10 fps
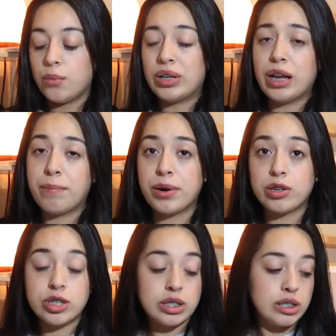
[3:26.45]
When I
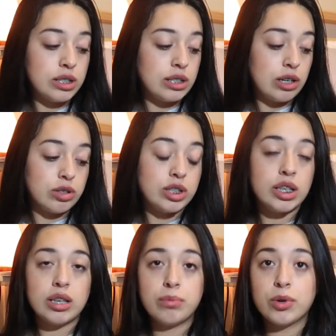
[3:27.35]
purchased this, I was
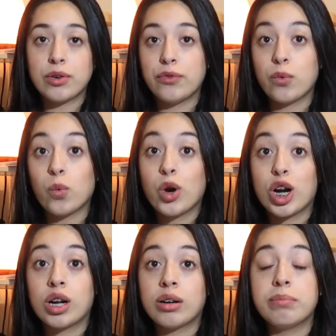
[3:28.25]
thinking more of
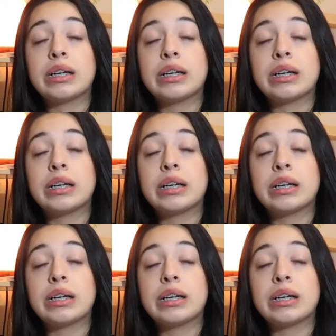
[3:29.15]
work